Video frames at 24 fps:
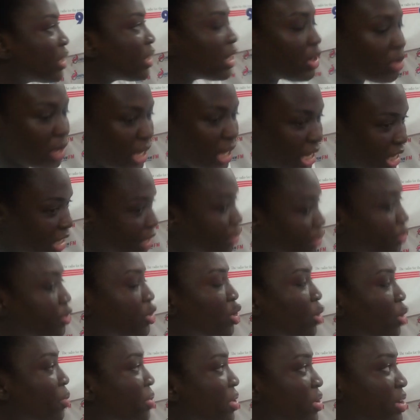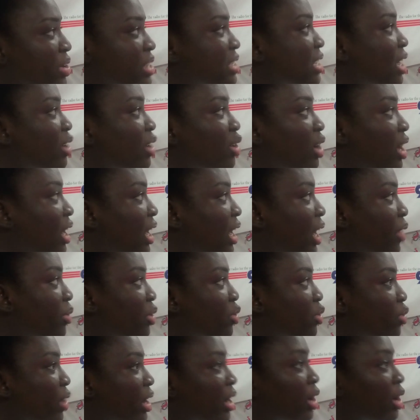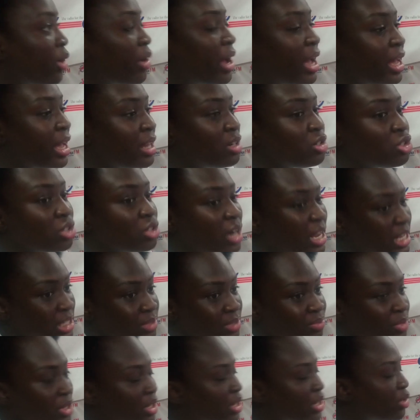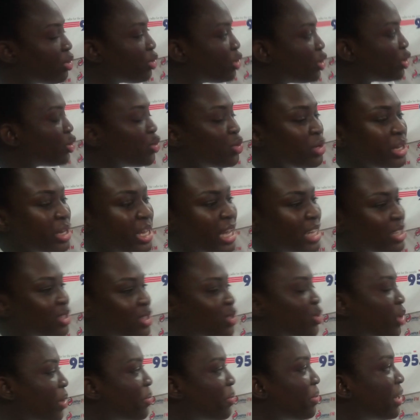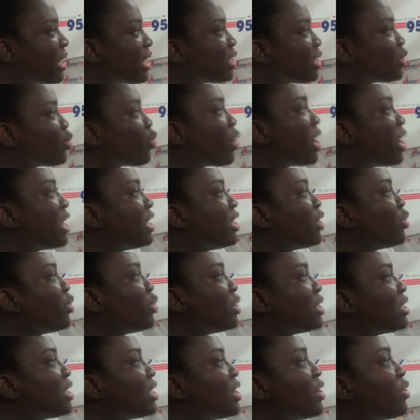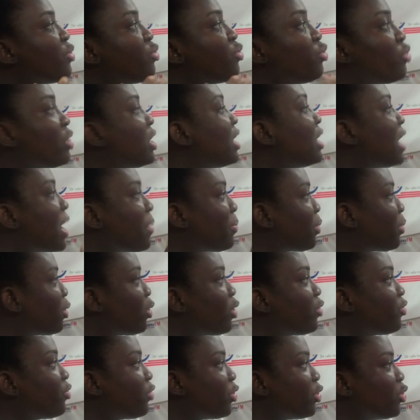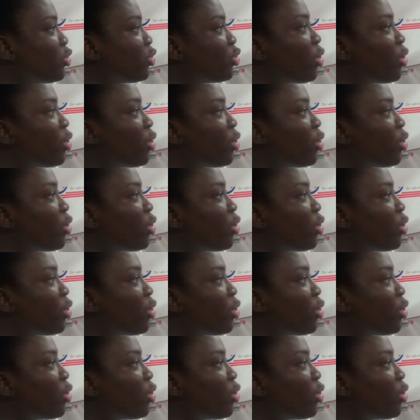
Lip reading: If your parents are not allowing you right now, and trust me, you get to a place where they would really applaud for you.